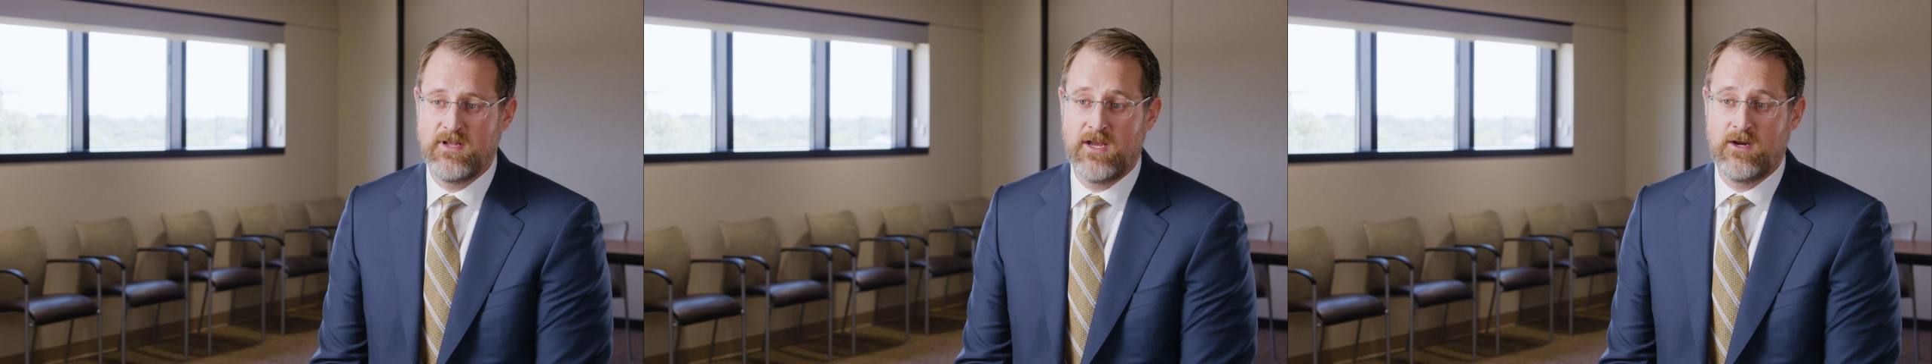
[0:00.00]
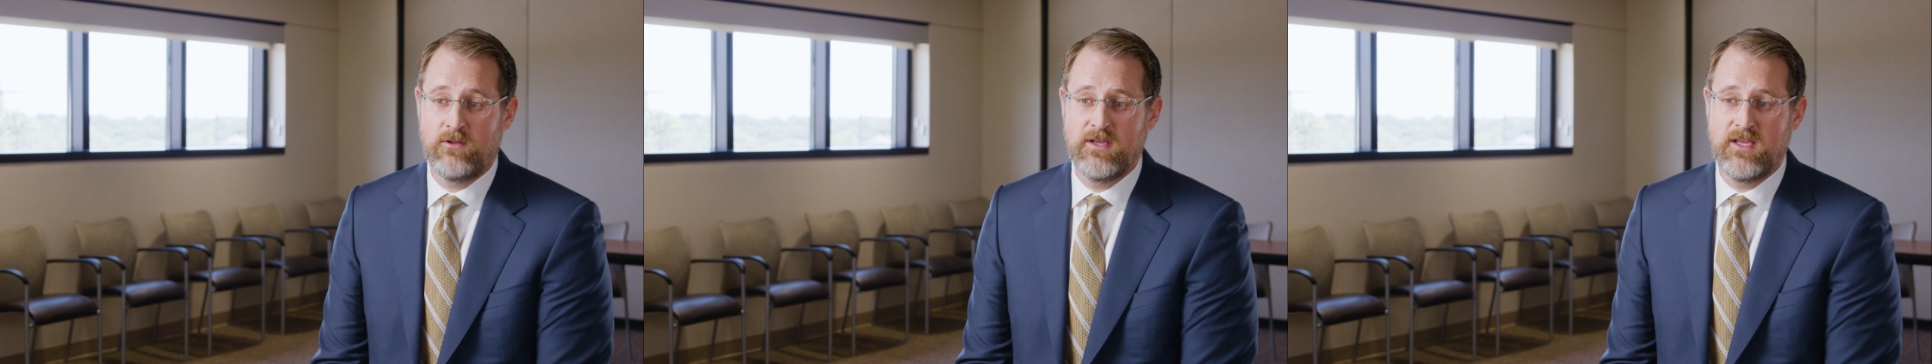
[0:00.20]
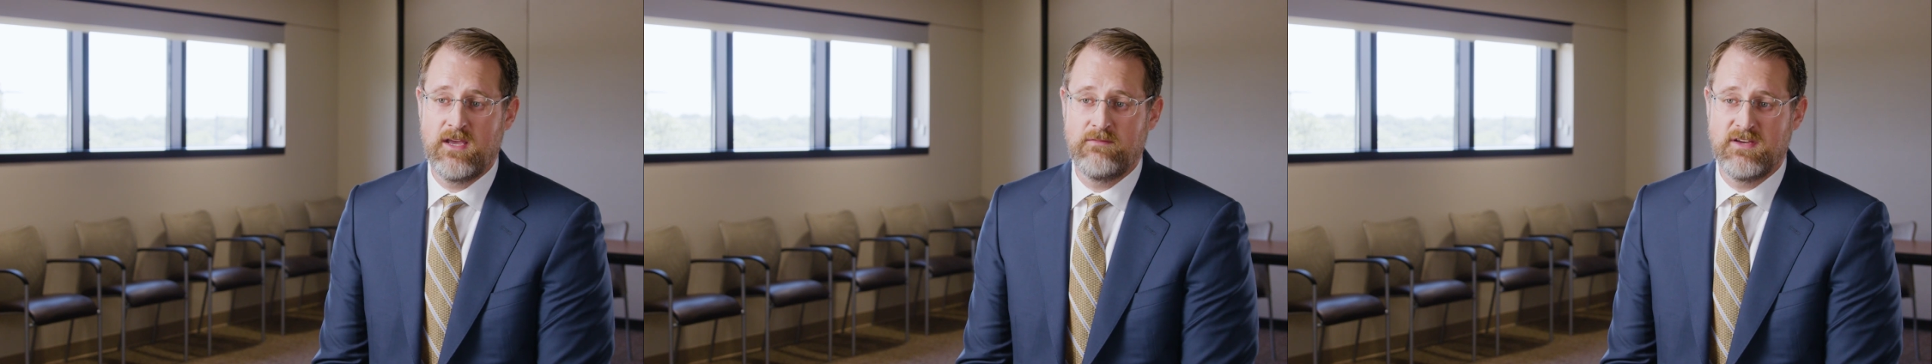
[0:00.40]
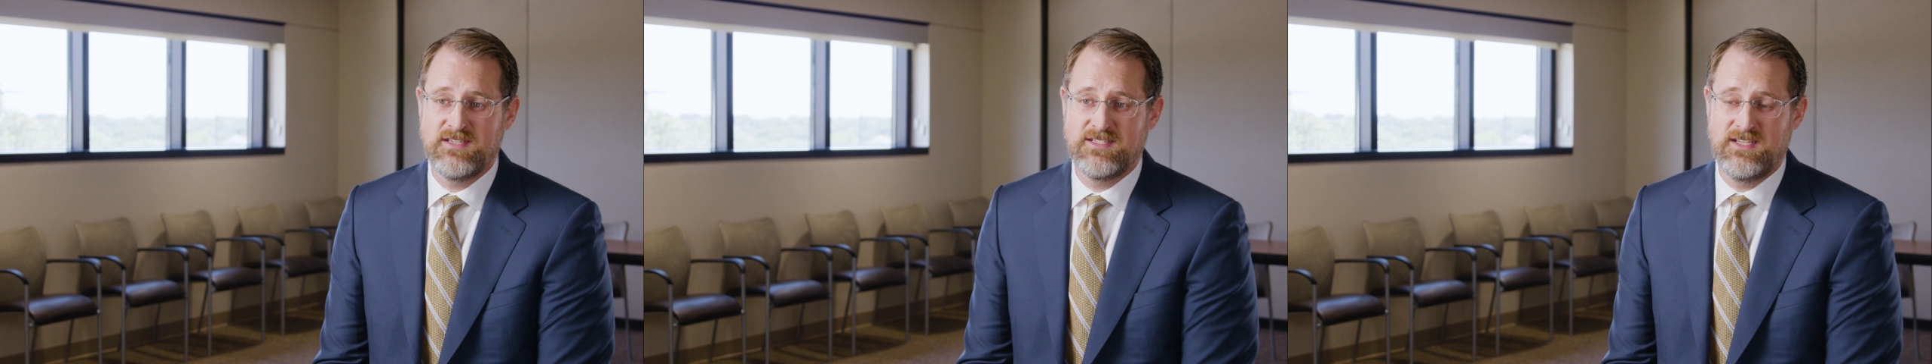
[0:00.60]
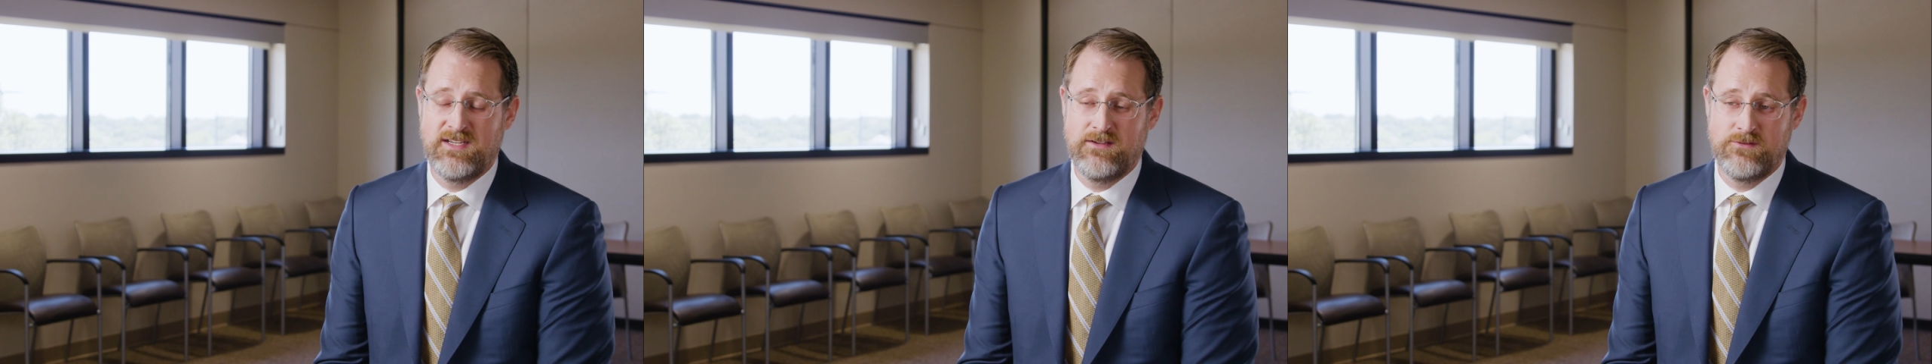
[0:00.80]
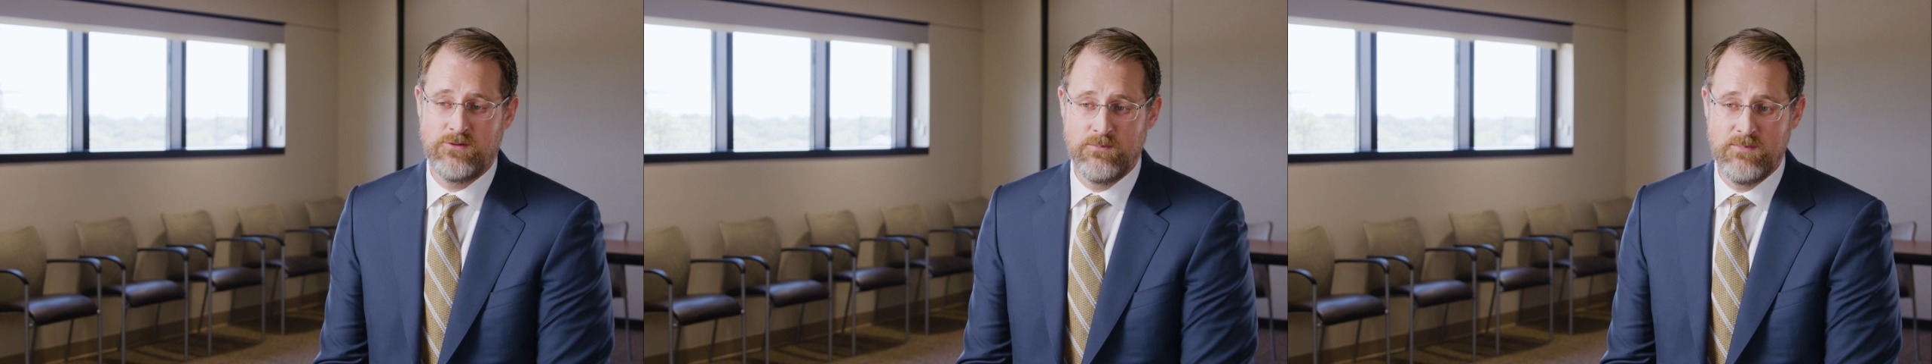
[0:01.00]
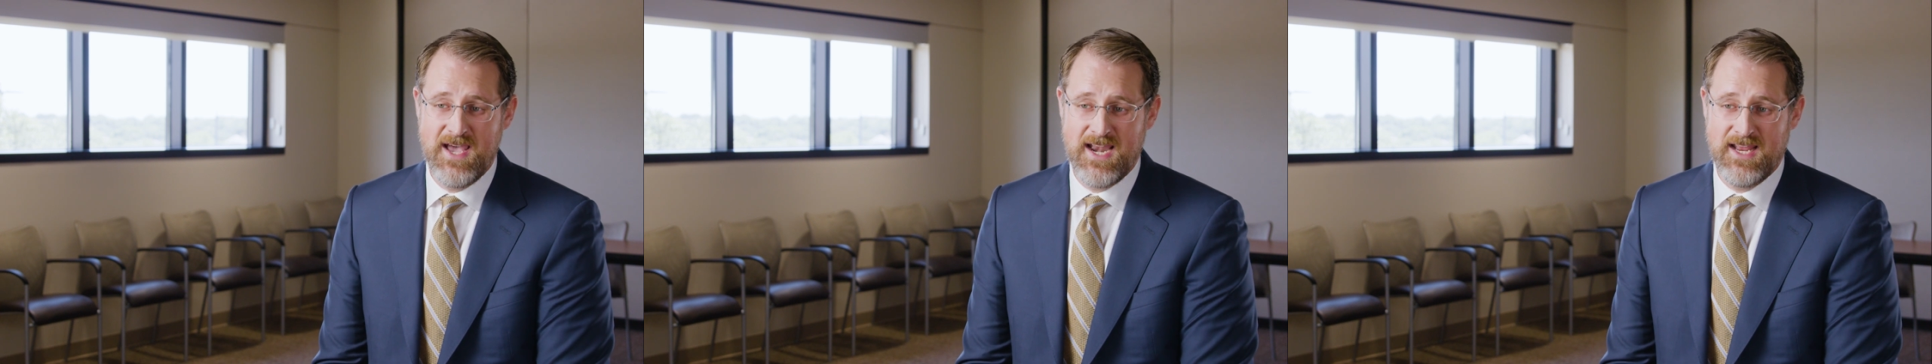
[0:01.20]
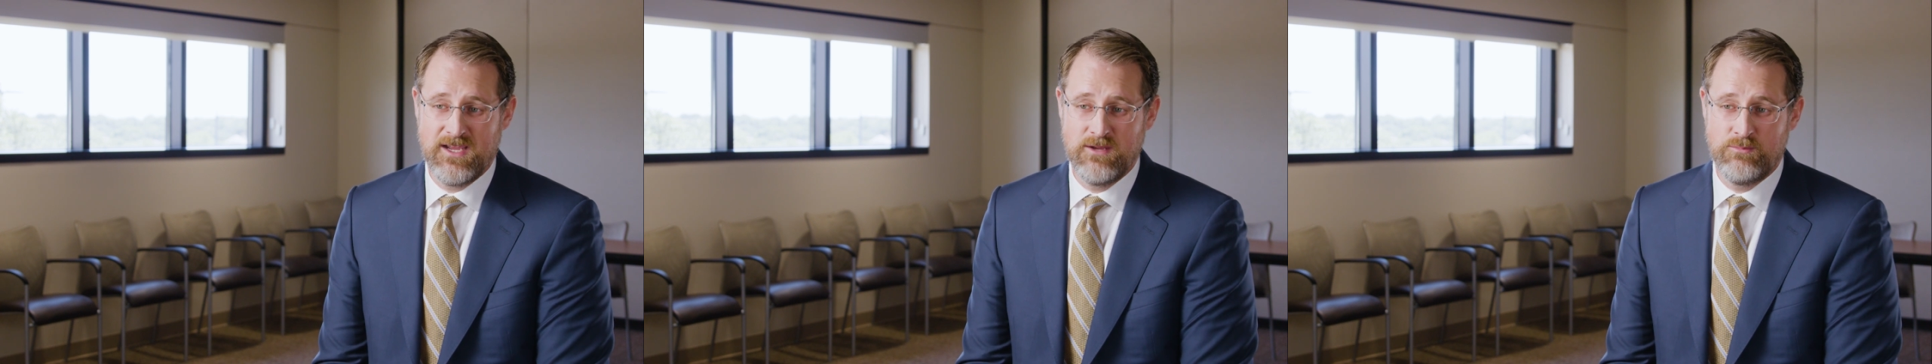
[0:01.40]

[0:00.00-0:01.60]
not only have I seen a dramatic